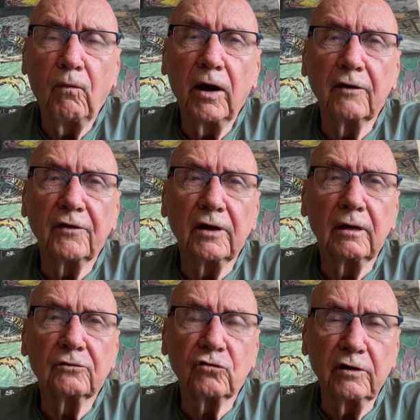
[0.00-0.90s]
where the
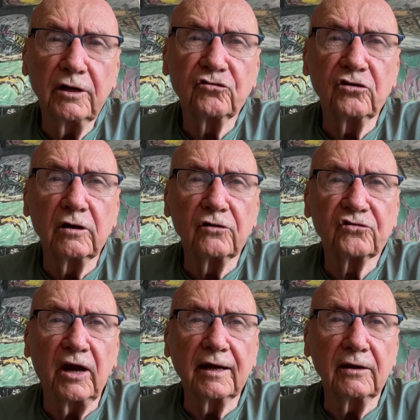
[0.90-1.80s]
traditional
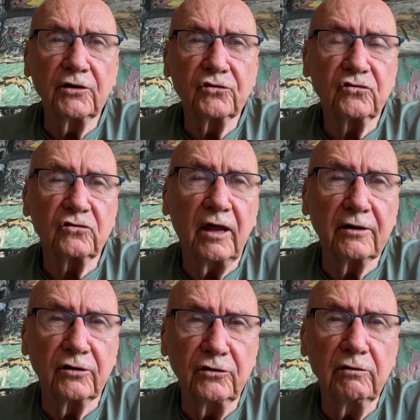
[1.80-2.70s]
cyclists
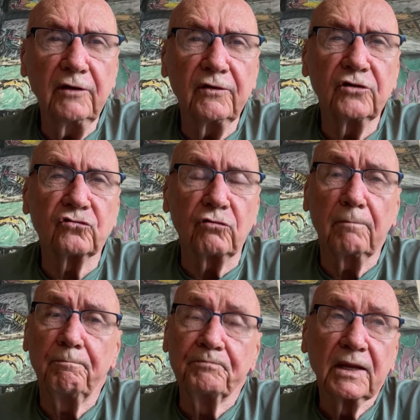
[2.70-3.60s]
that are doing this
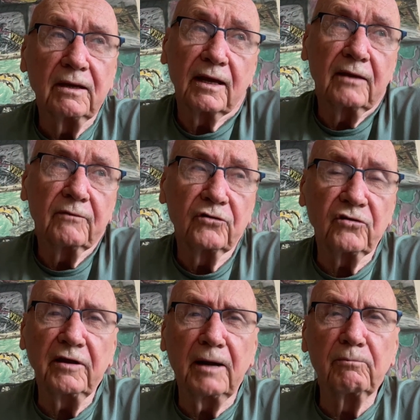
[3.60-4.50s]
trip, and there's
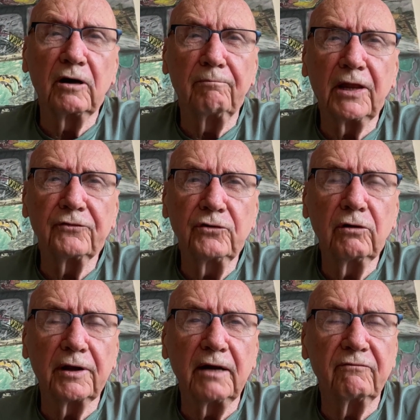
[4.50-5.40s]
a number of them that
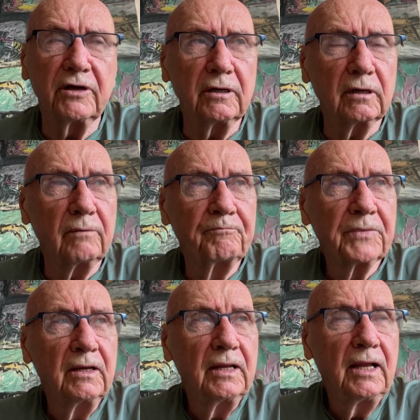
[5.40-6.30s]
do it every year,
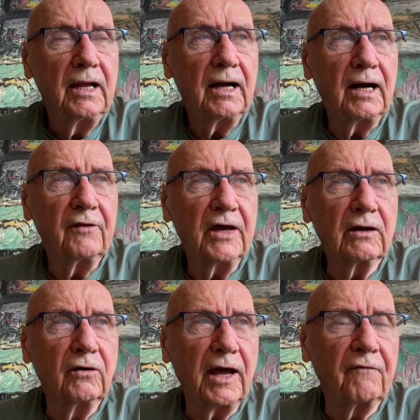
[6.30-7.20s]
they
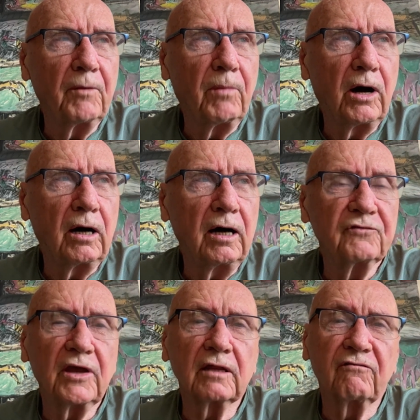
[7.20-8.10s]
go down the Baja
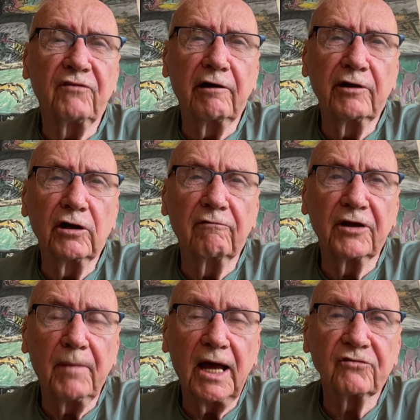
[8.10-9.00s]
and take the ferry over
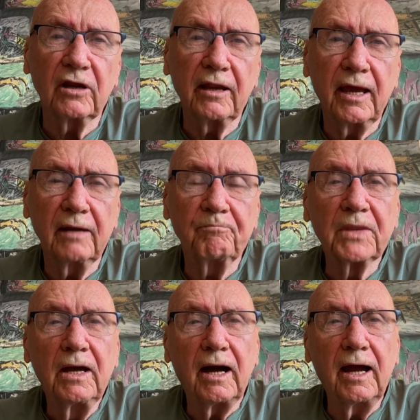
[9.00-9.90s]
to Mazatlan.
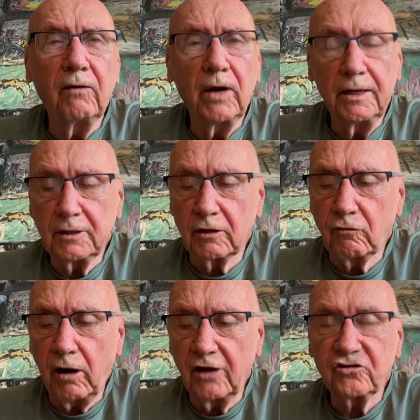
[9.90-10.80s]
I went
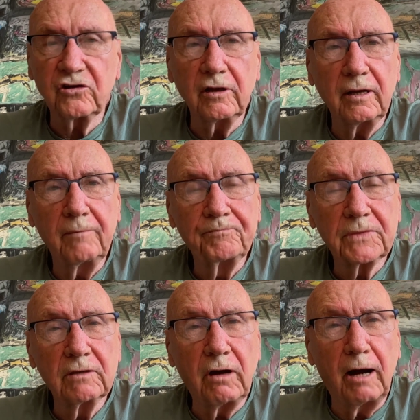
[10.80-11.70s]
across the
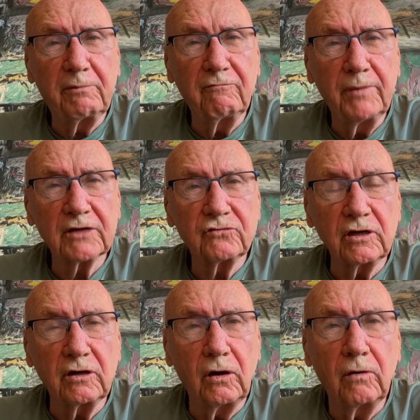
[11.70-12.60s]
top of
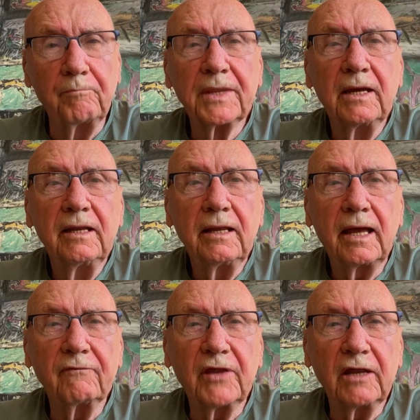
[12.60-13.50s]
Mexico
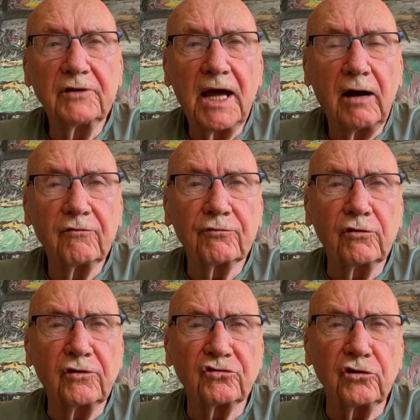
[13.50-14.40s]
and then down
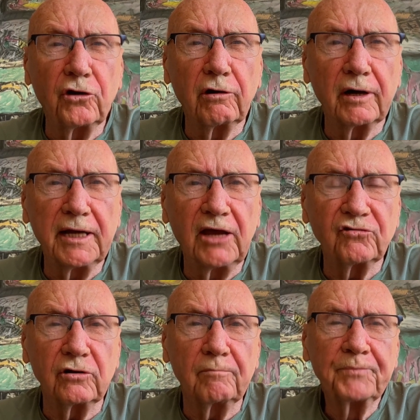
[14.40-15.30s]
through the Sonora
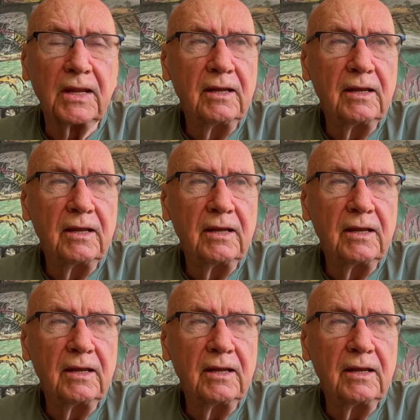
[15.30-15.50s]
Desert,